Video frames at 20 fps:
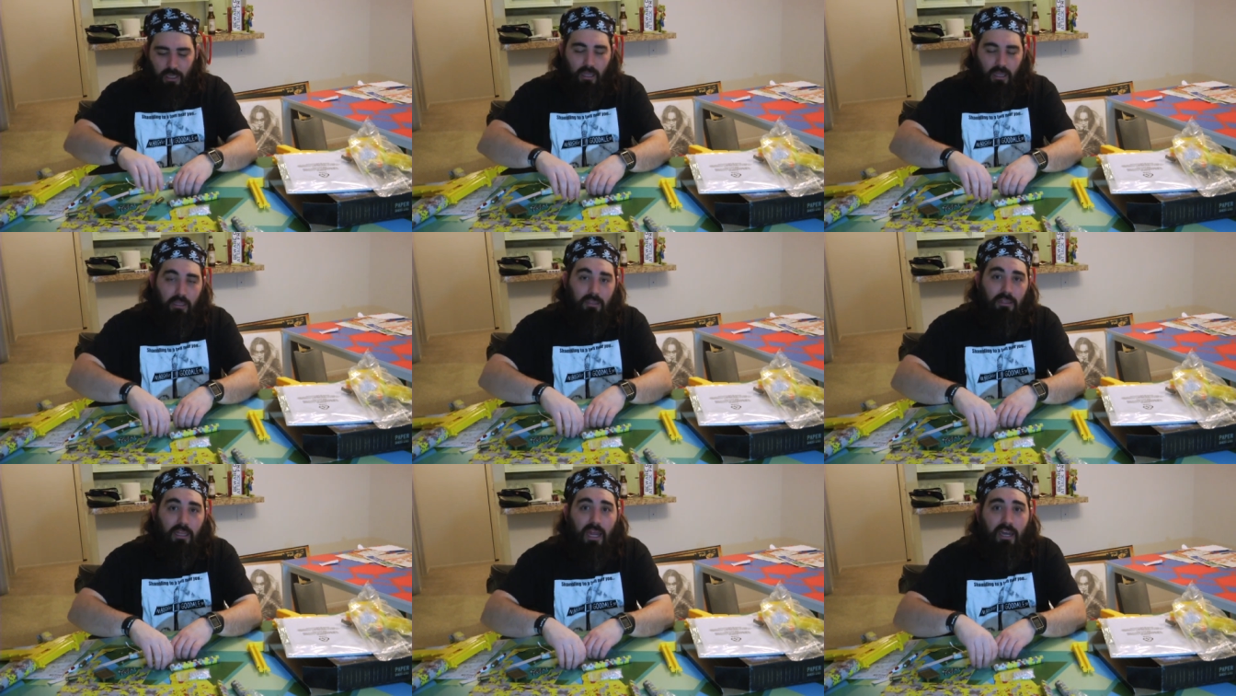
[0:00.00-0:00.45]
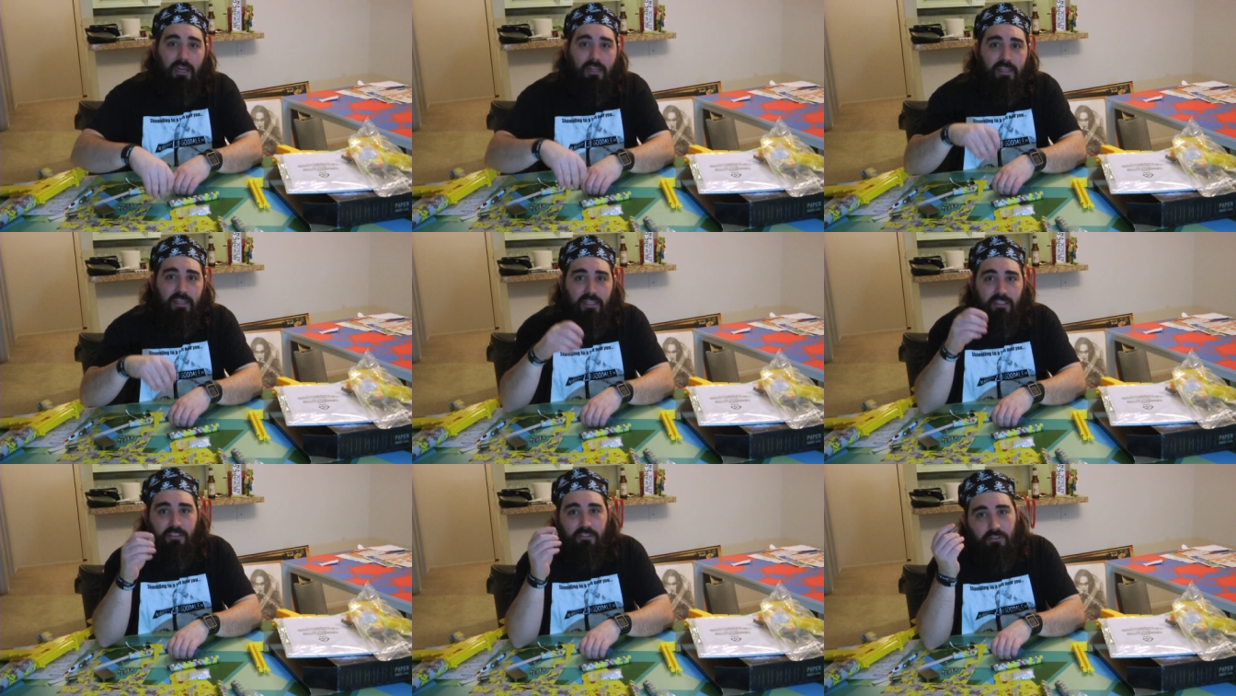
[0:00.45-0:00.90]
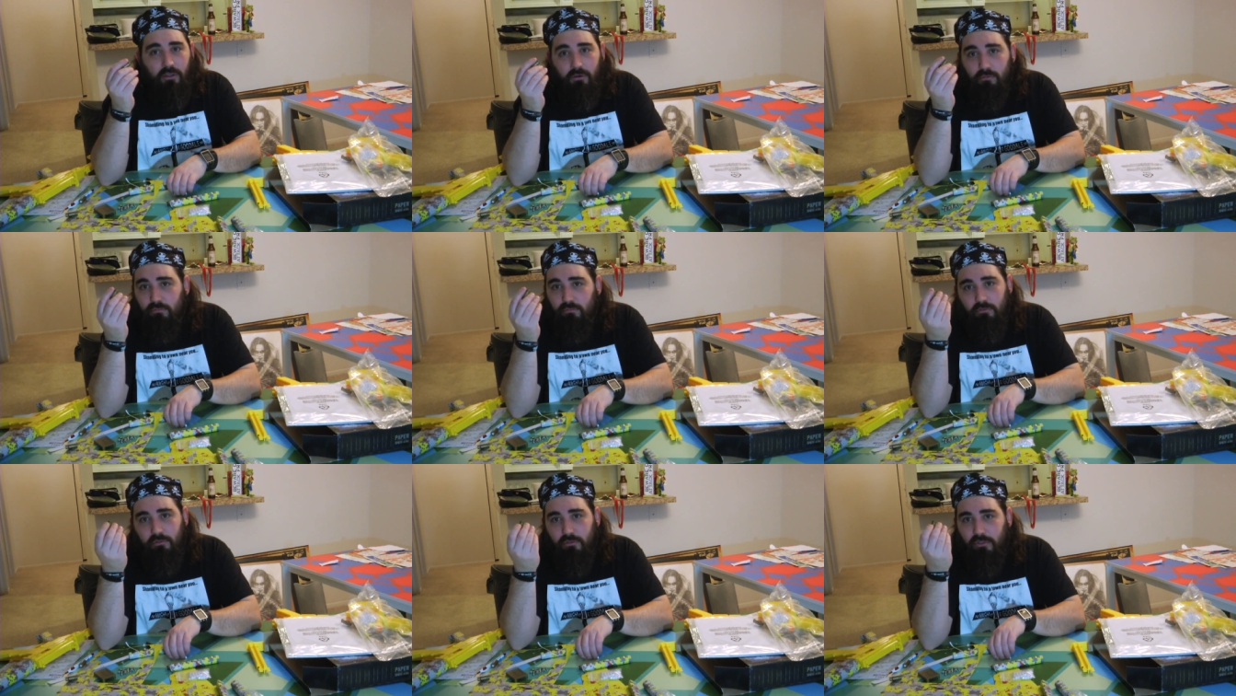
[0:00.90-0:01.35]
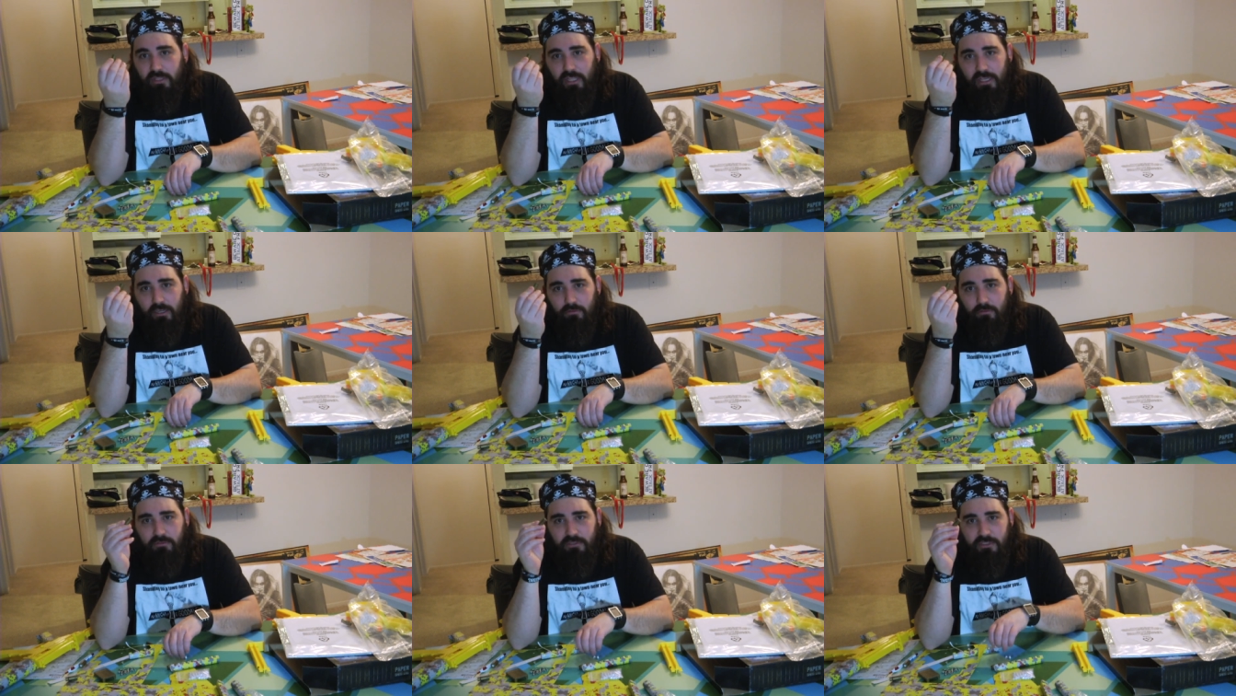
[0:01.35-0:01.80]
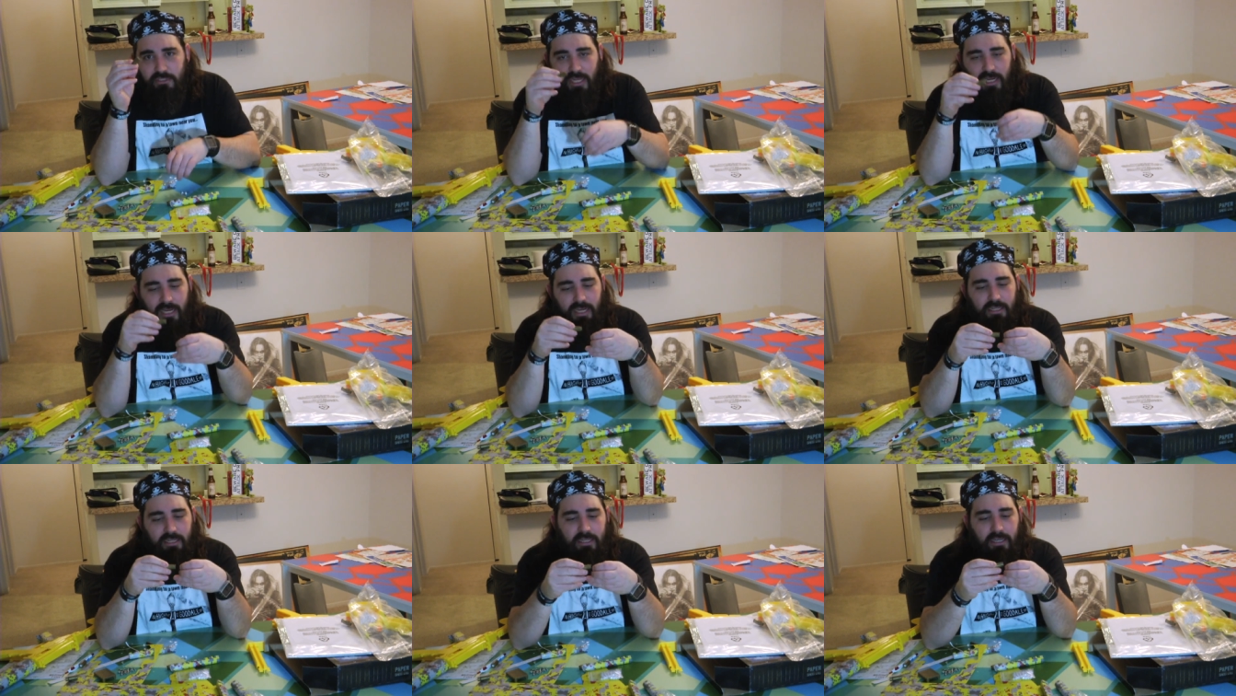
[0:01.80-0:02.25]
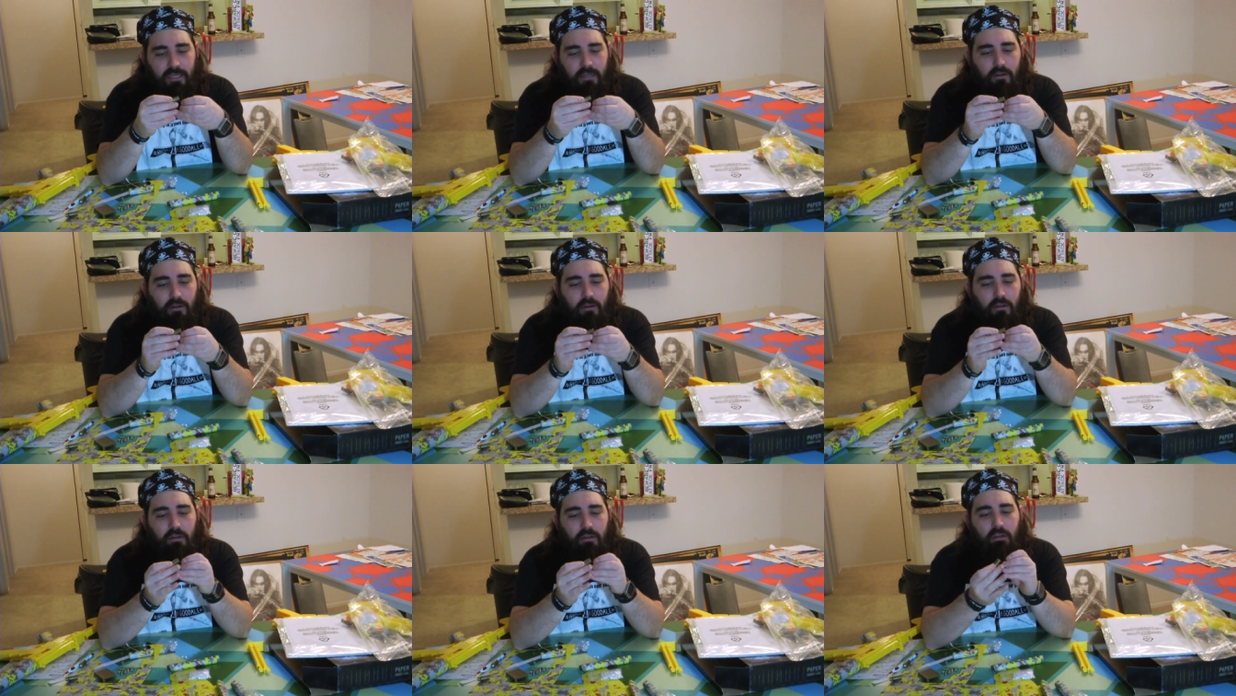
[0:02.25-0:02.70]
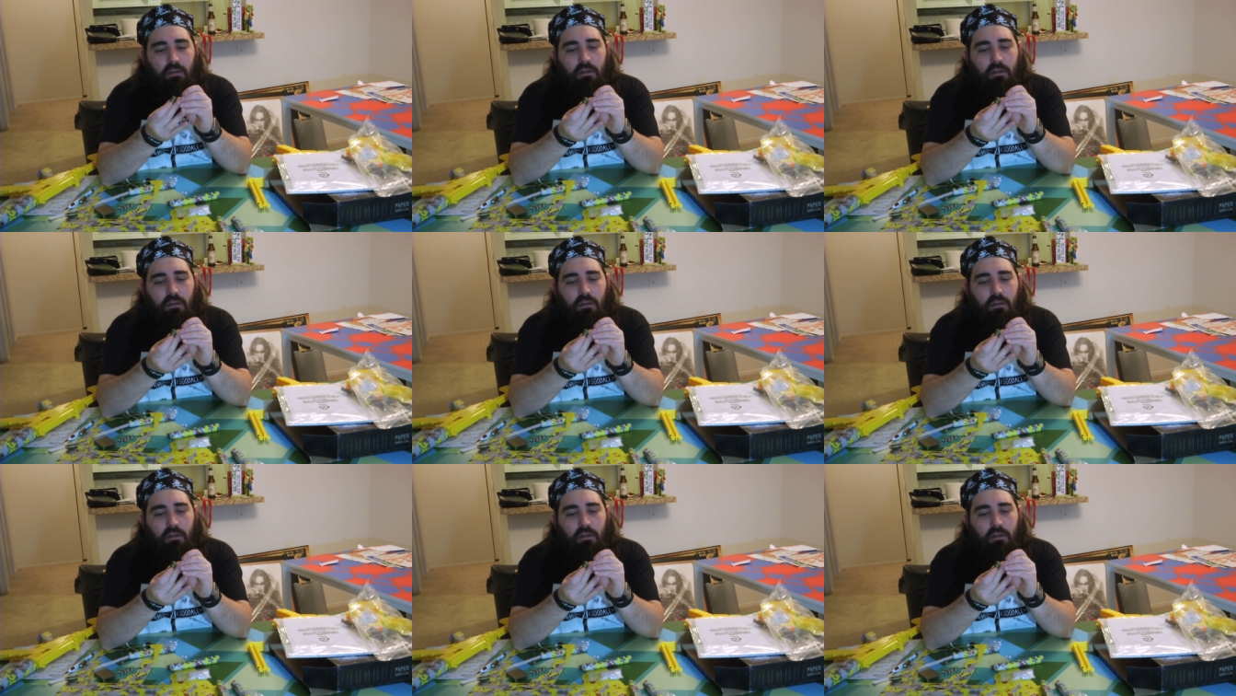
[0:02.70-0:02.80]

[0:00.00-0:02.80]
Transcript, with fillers: a lot of these don't, they don't stay in here.